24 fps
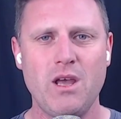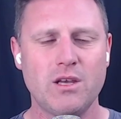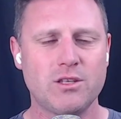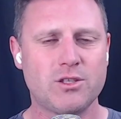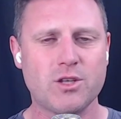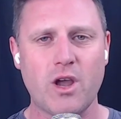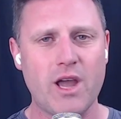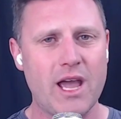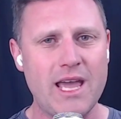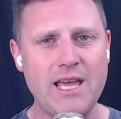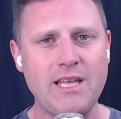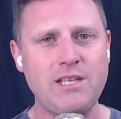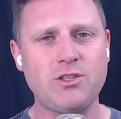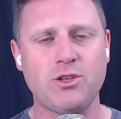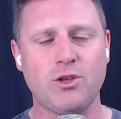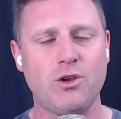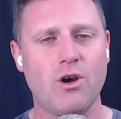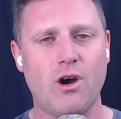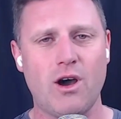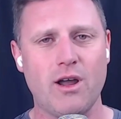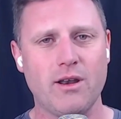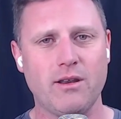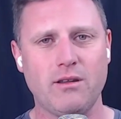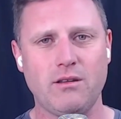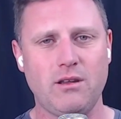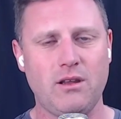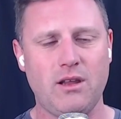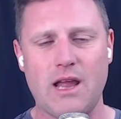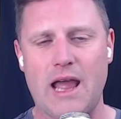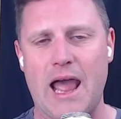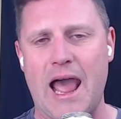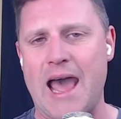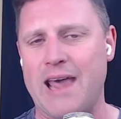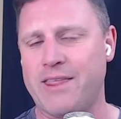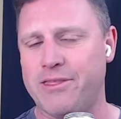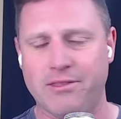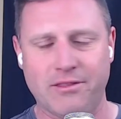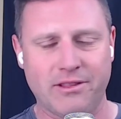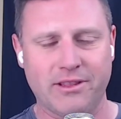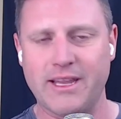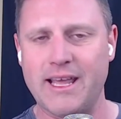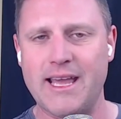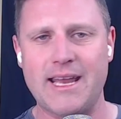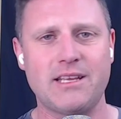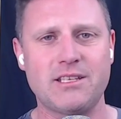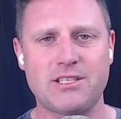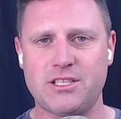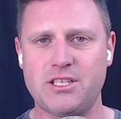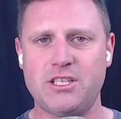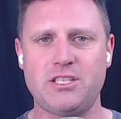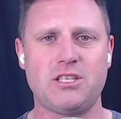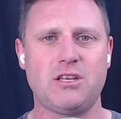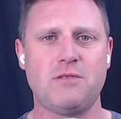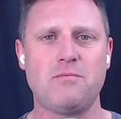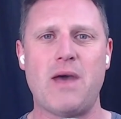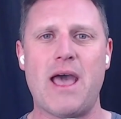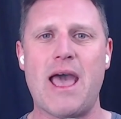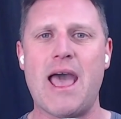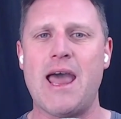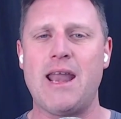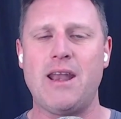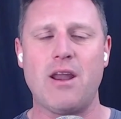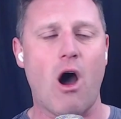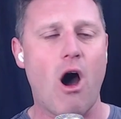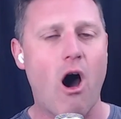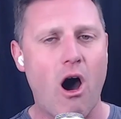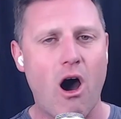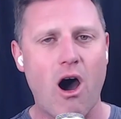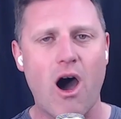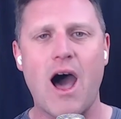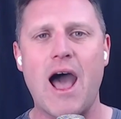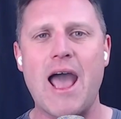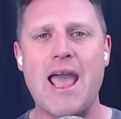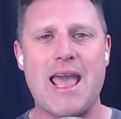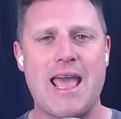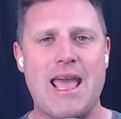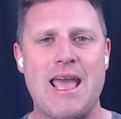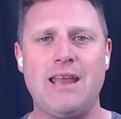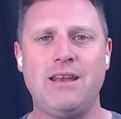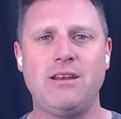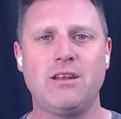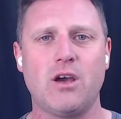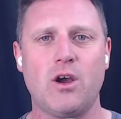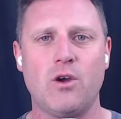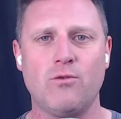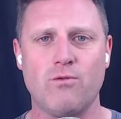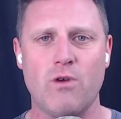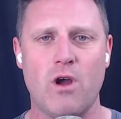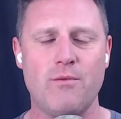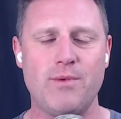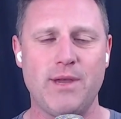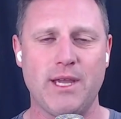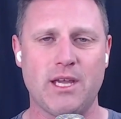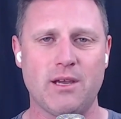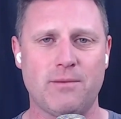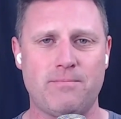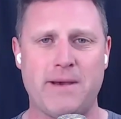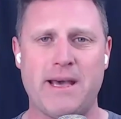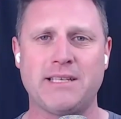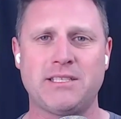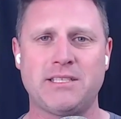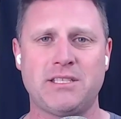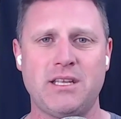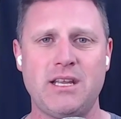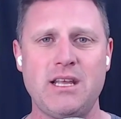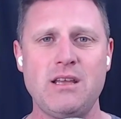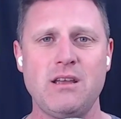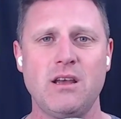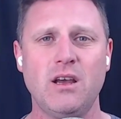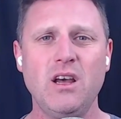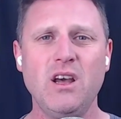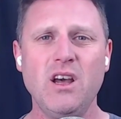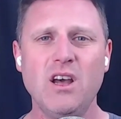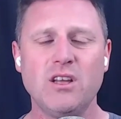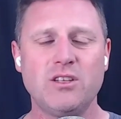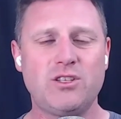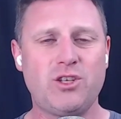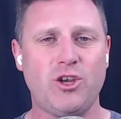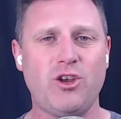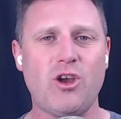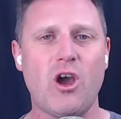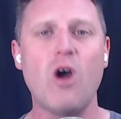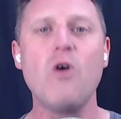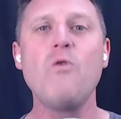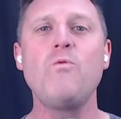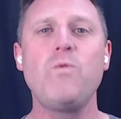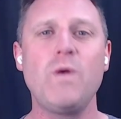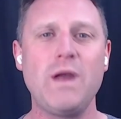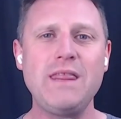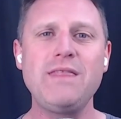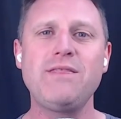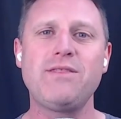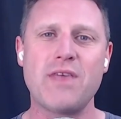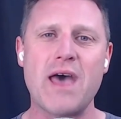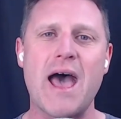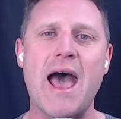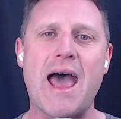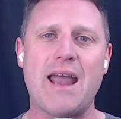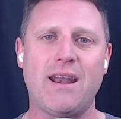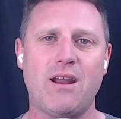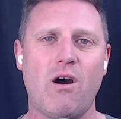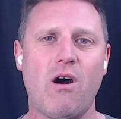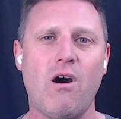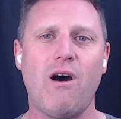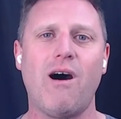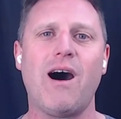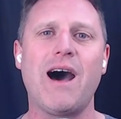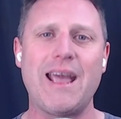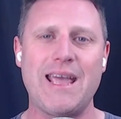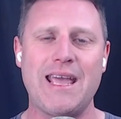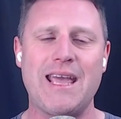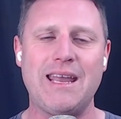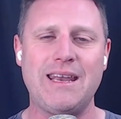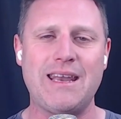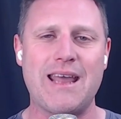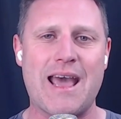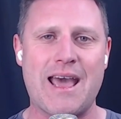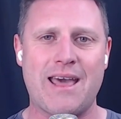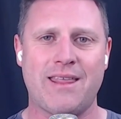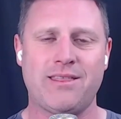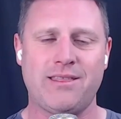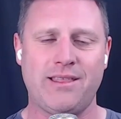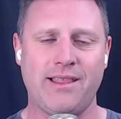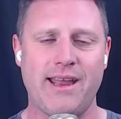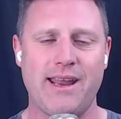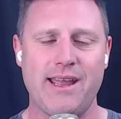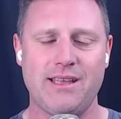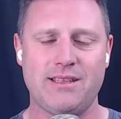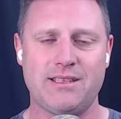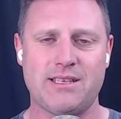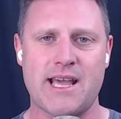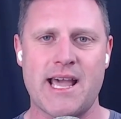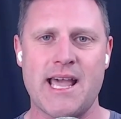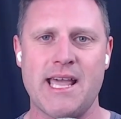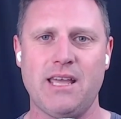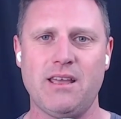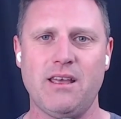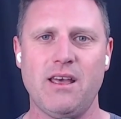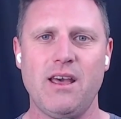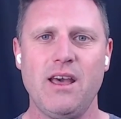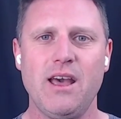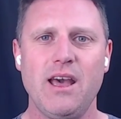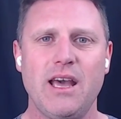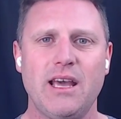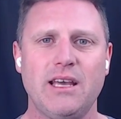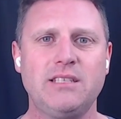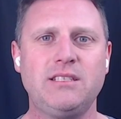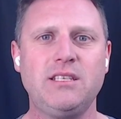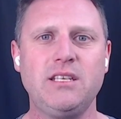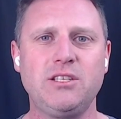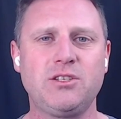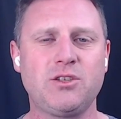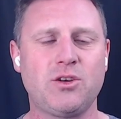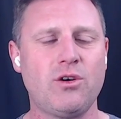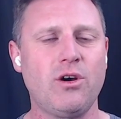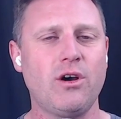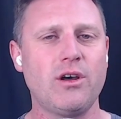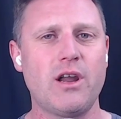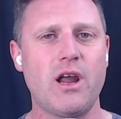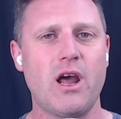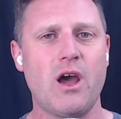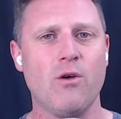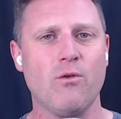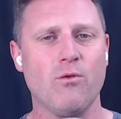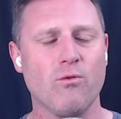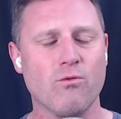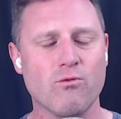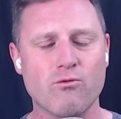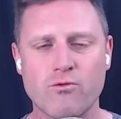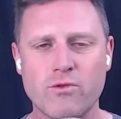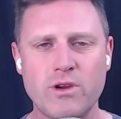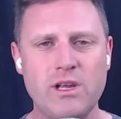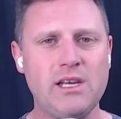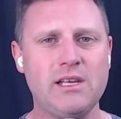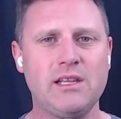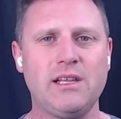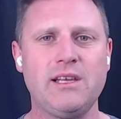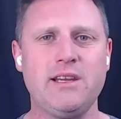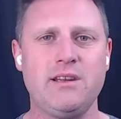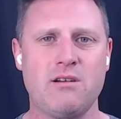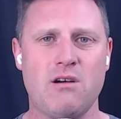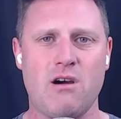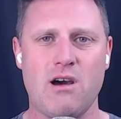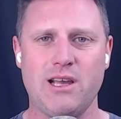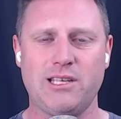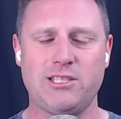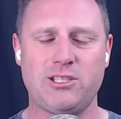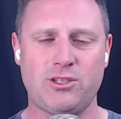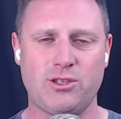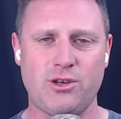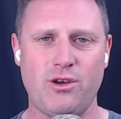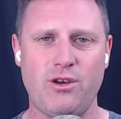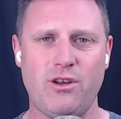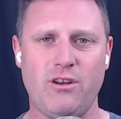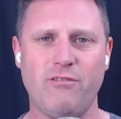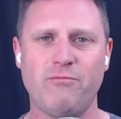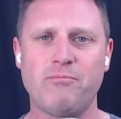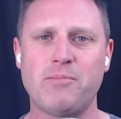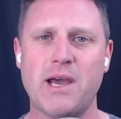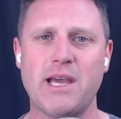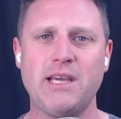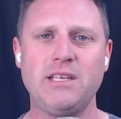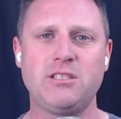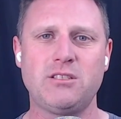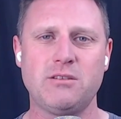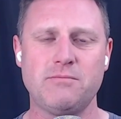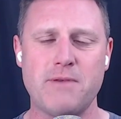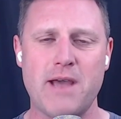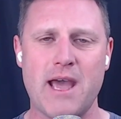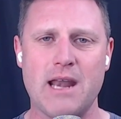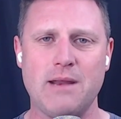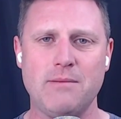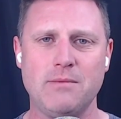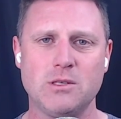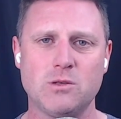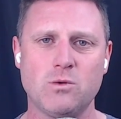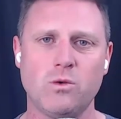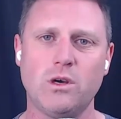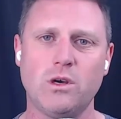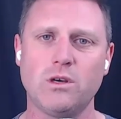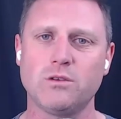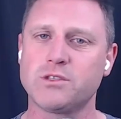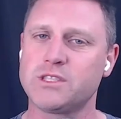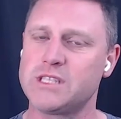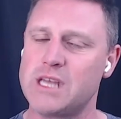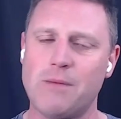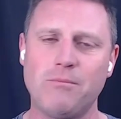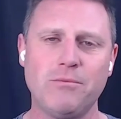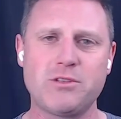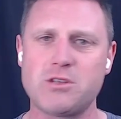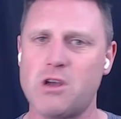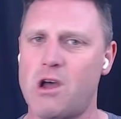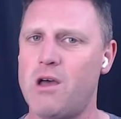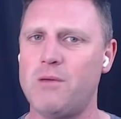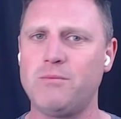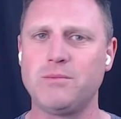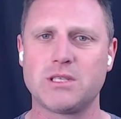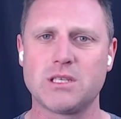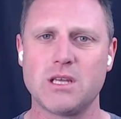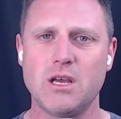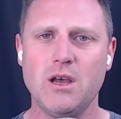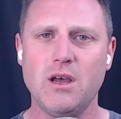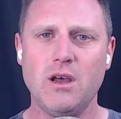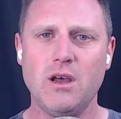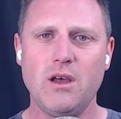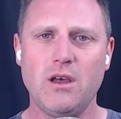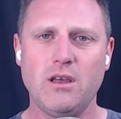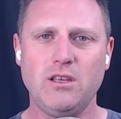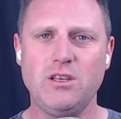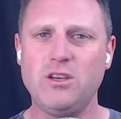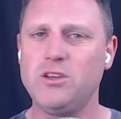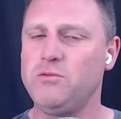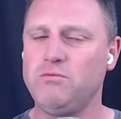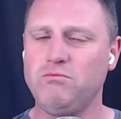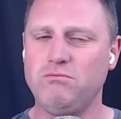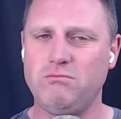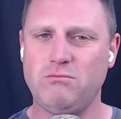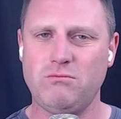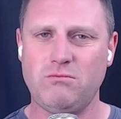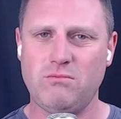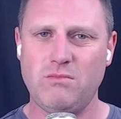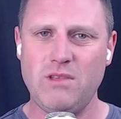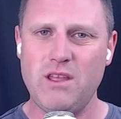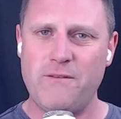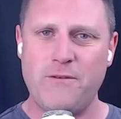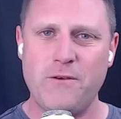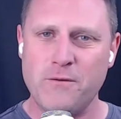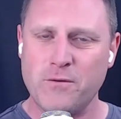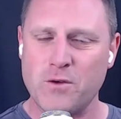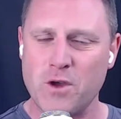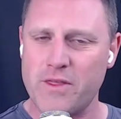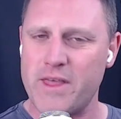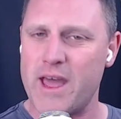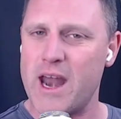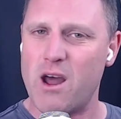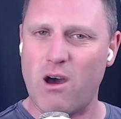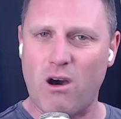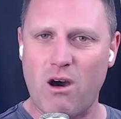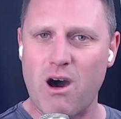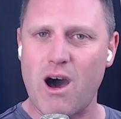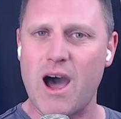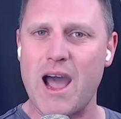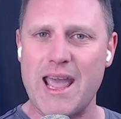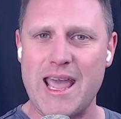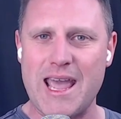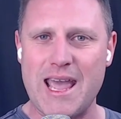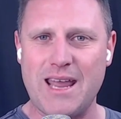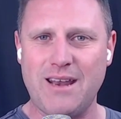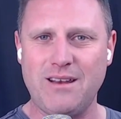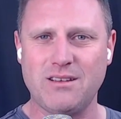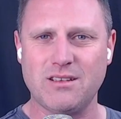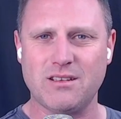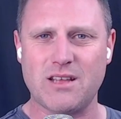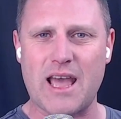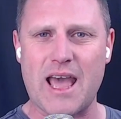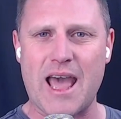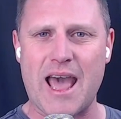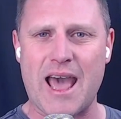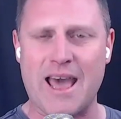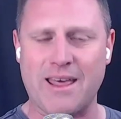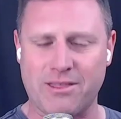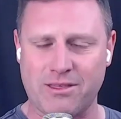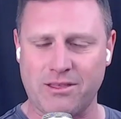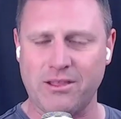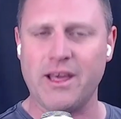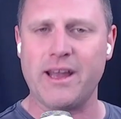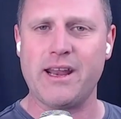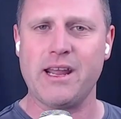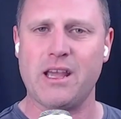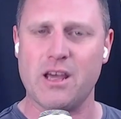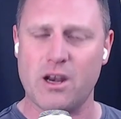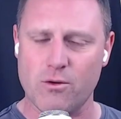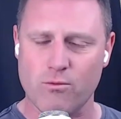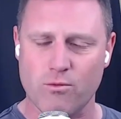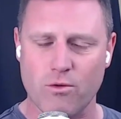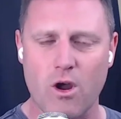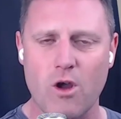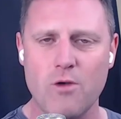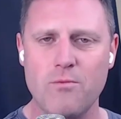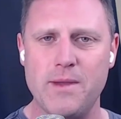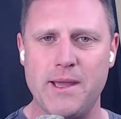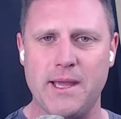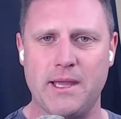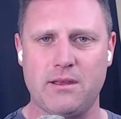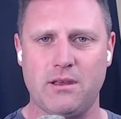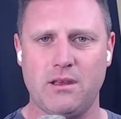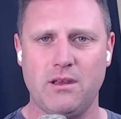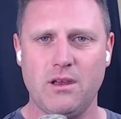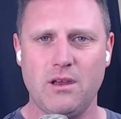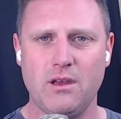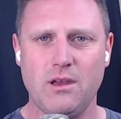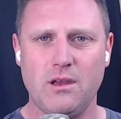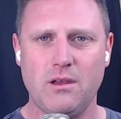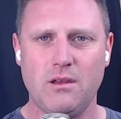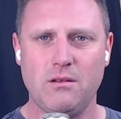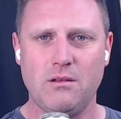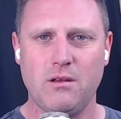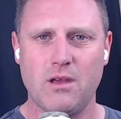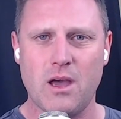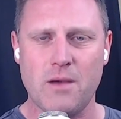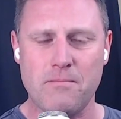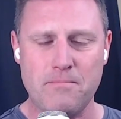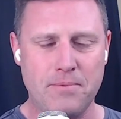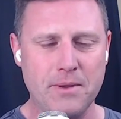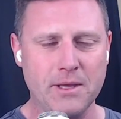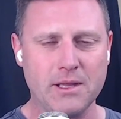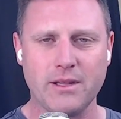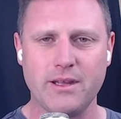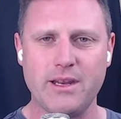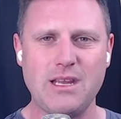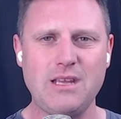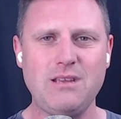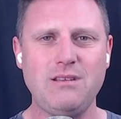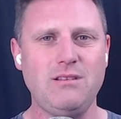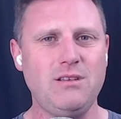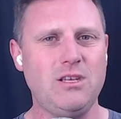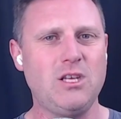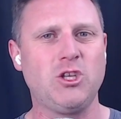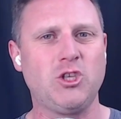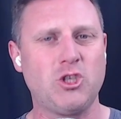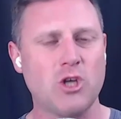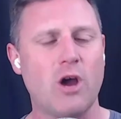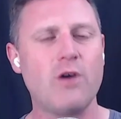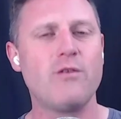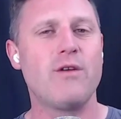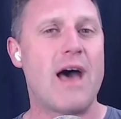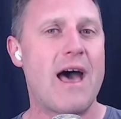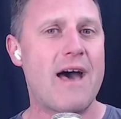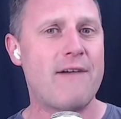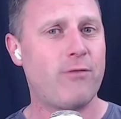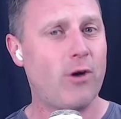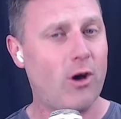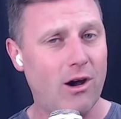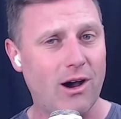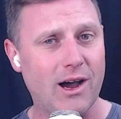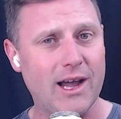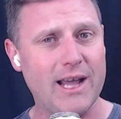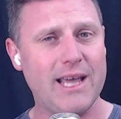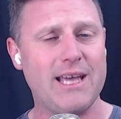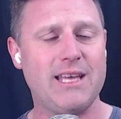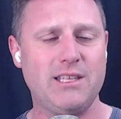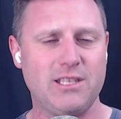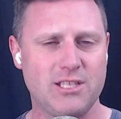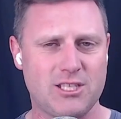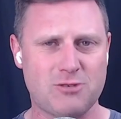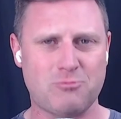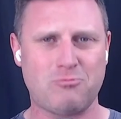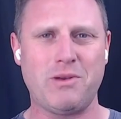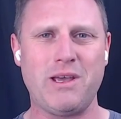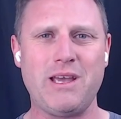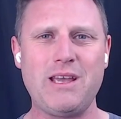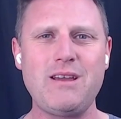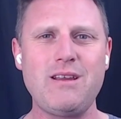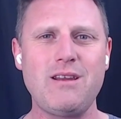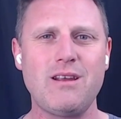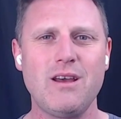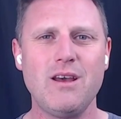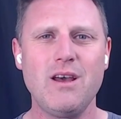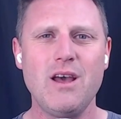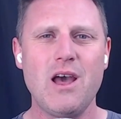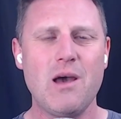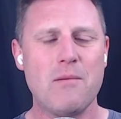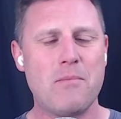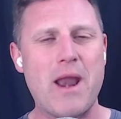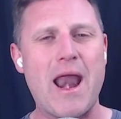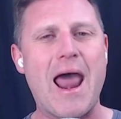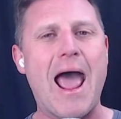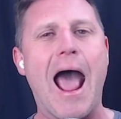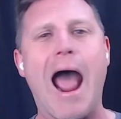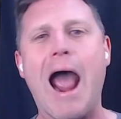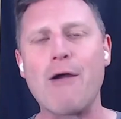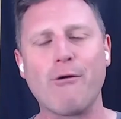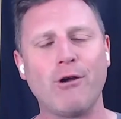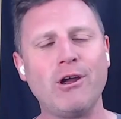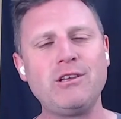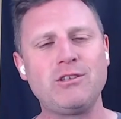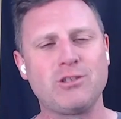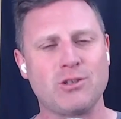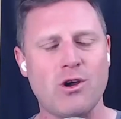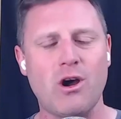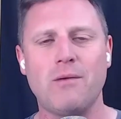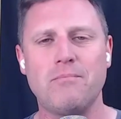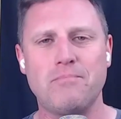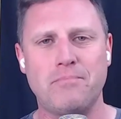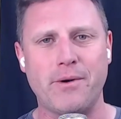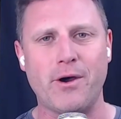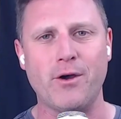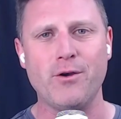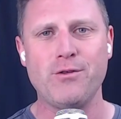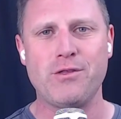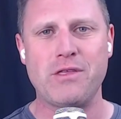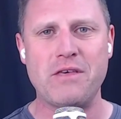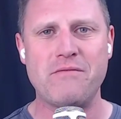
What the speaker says: So he's got athleticism and high-end aerobic capacity. To go with that high-end athletic tank is he's got a really nice turn of pace about him as well. Sometimes if you've got that high-end athletic and aerobic ability, you don't have high-end speed, but Harry's got both